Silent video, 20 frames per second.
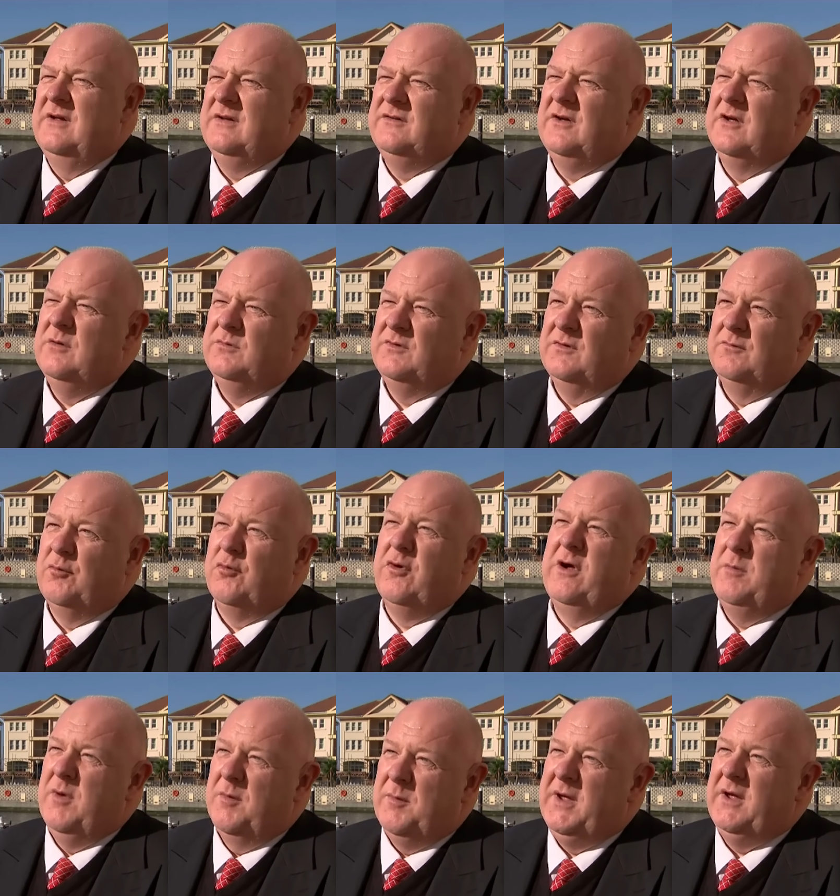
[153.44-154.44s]
in terms of
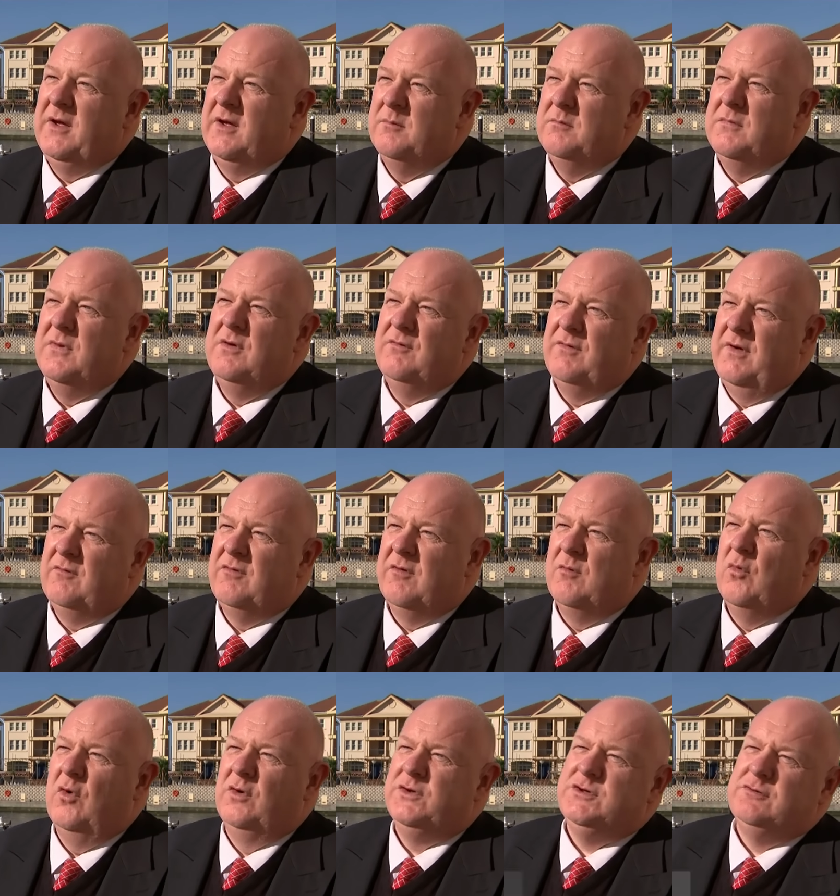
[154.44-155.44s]
premium income moving
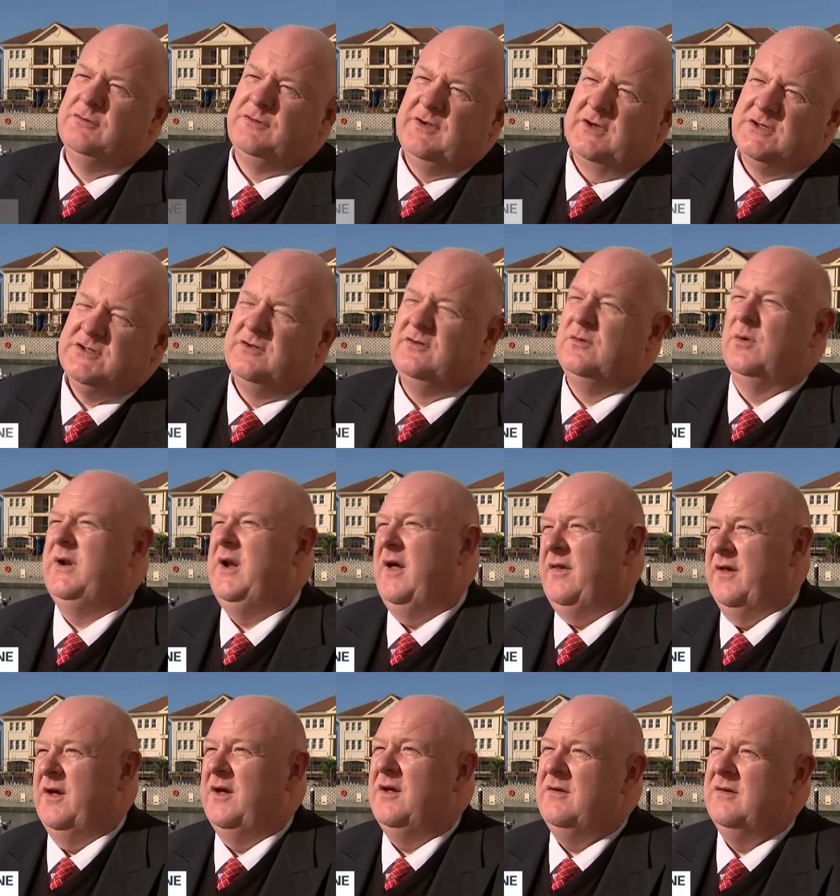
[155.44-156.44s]
from one jurisdiction to
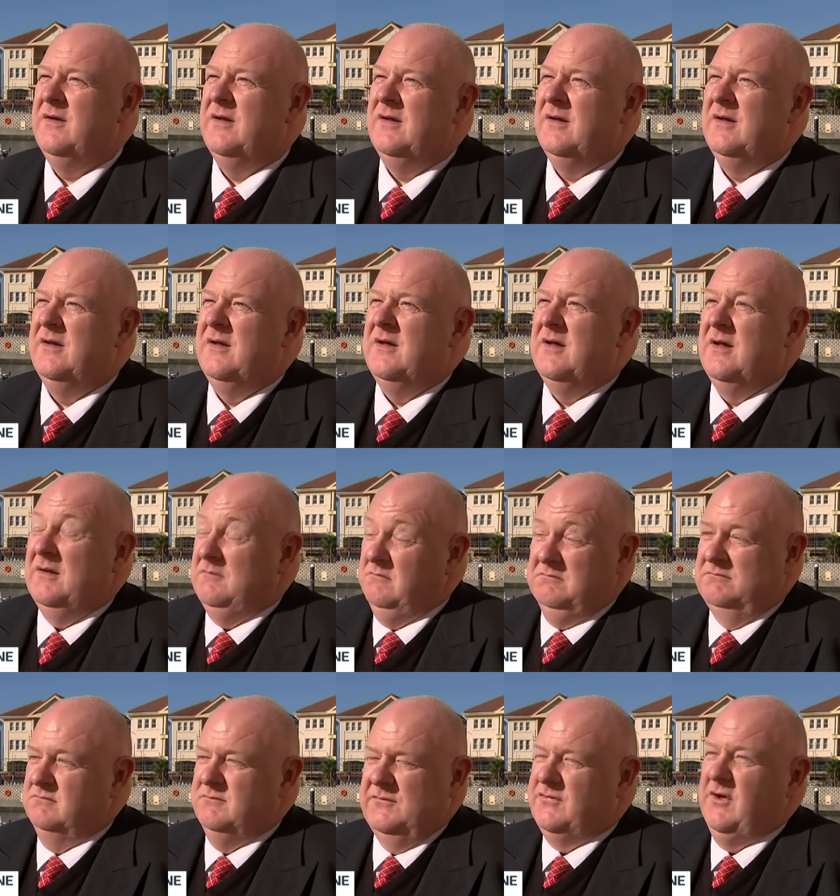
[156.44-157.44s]
another,
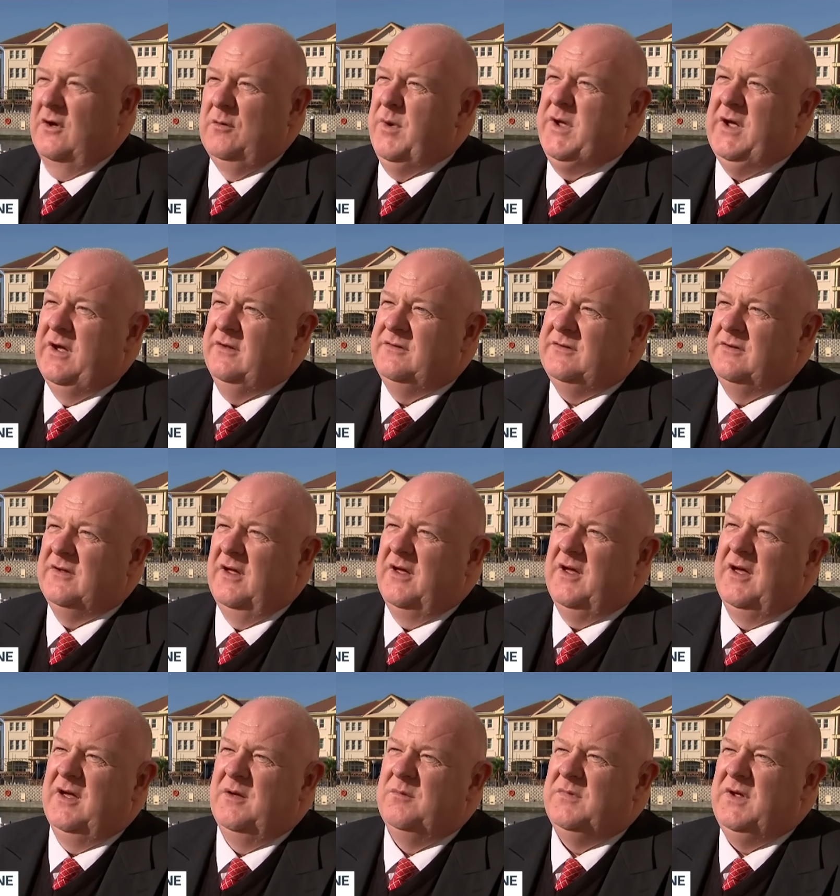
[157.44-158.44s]
so be it.
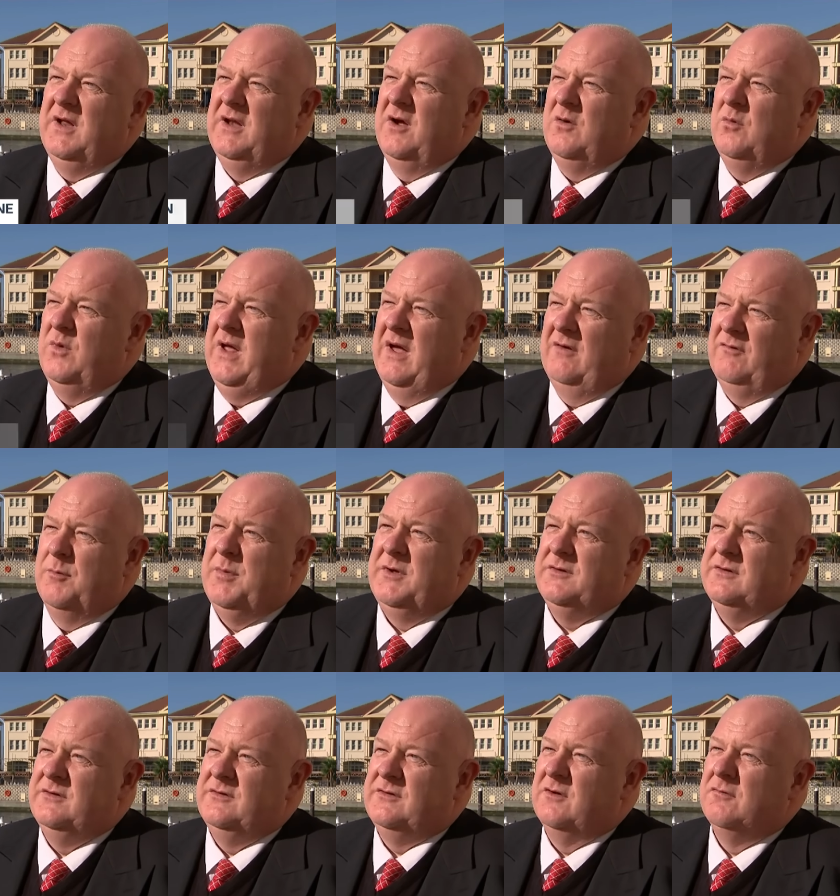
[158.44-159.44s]
You know, we have a
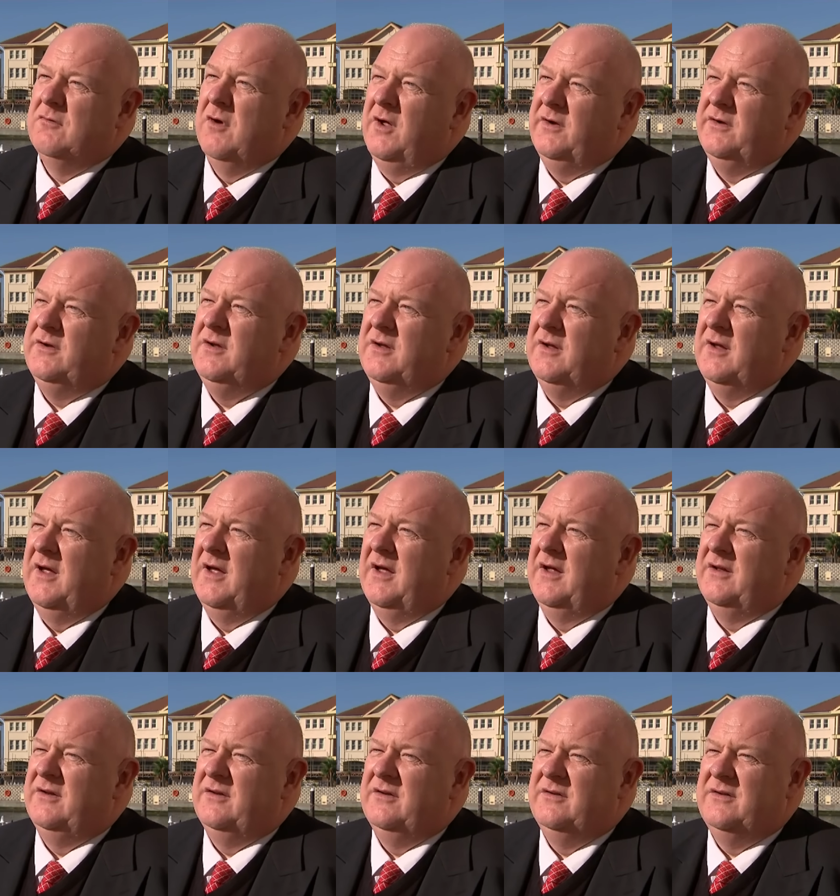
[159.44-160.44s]
business to run,
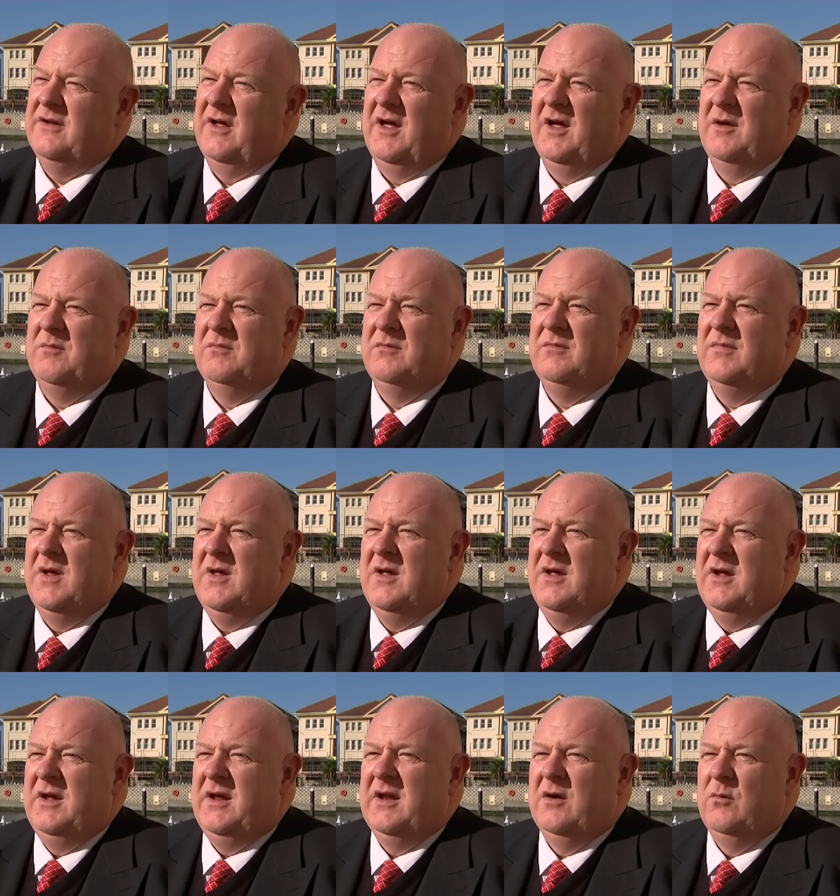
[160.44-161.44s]
and
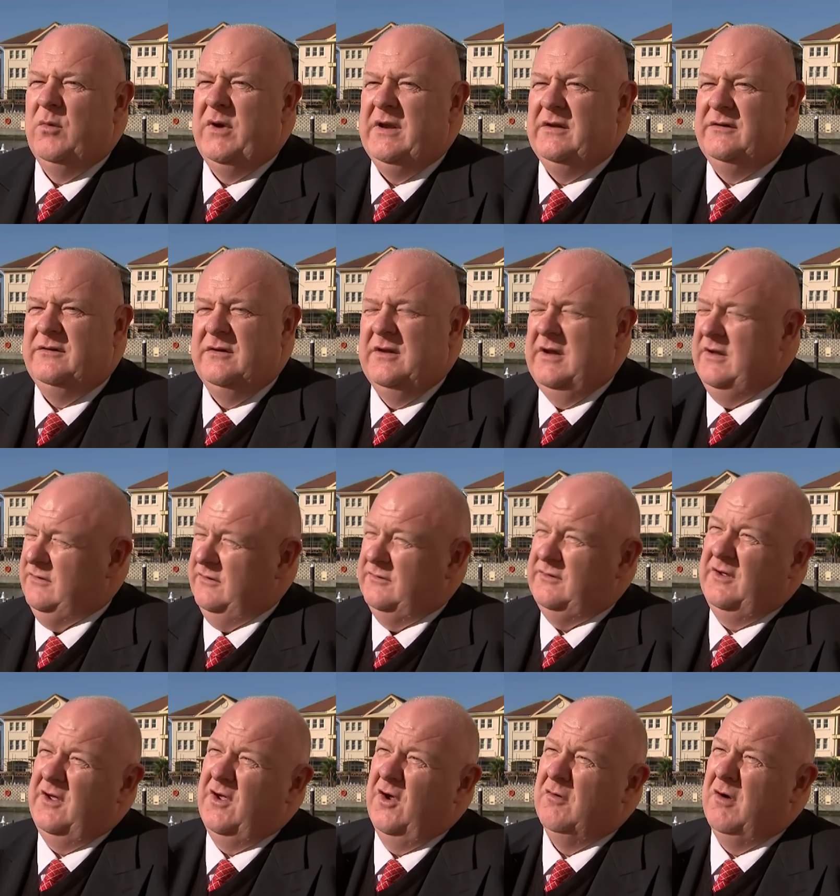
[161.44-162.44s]
you know, we need to
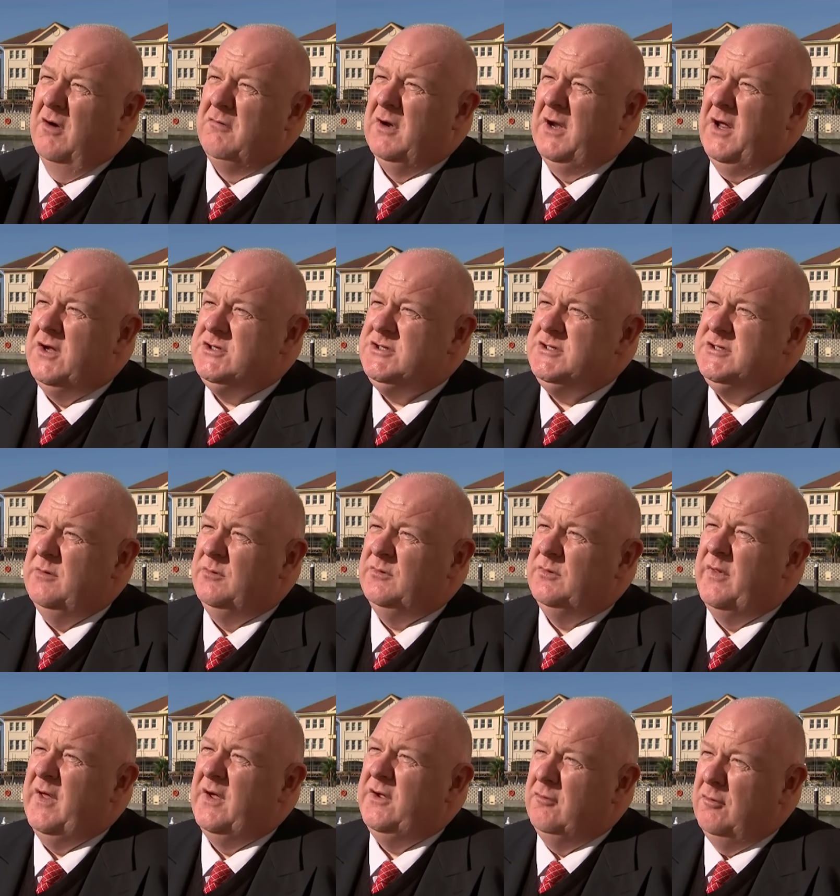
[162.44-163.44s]
secure our relationships
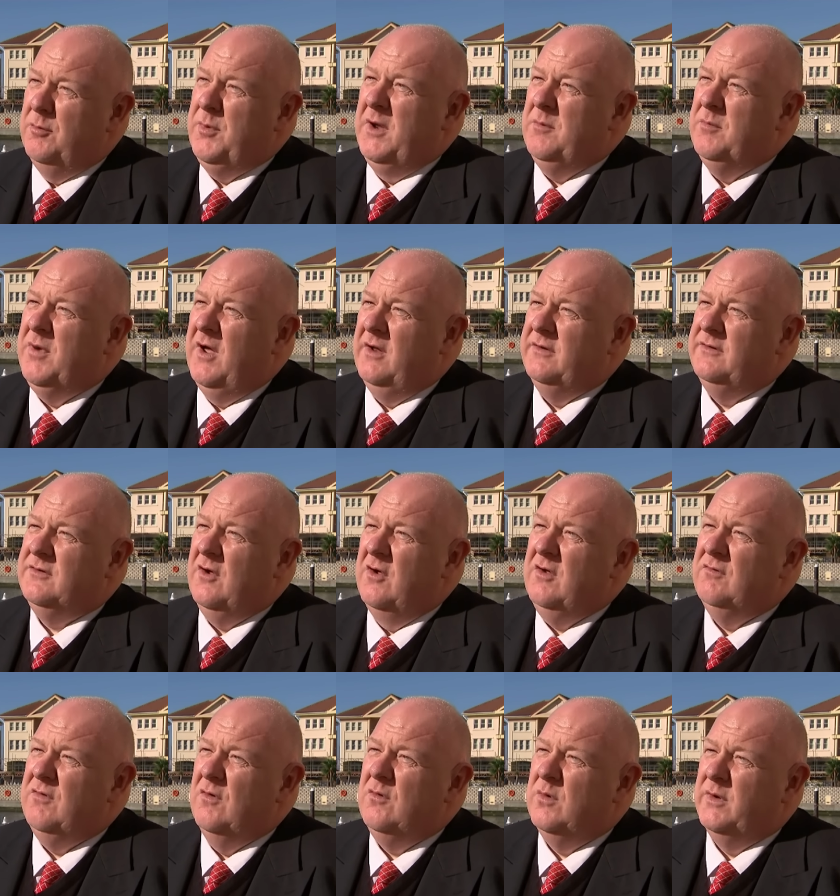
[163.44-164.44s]
with our European partners
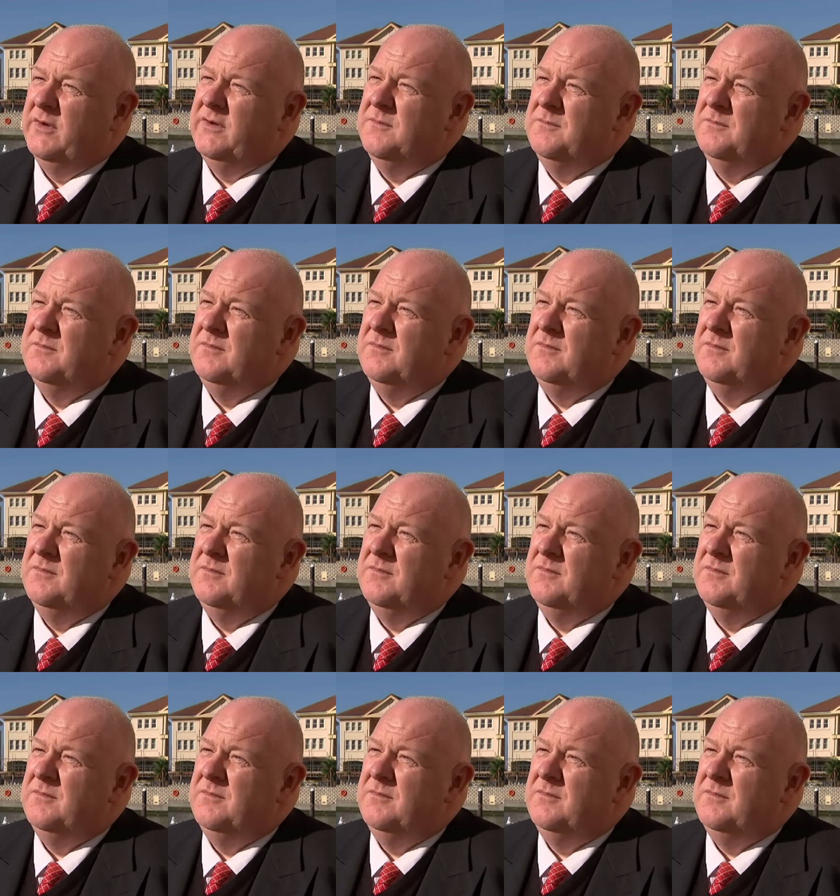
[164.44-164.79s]
going forward.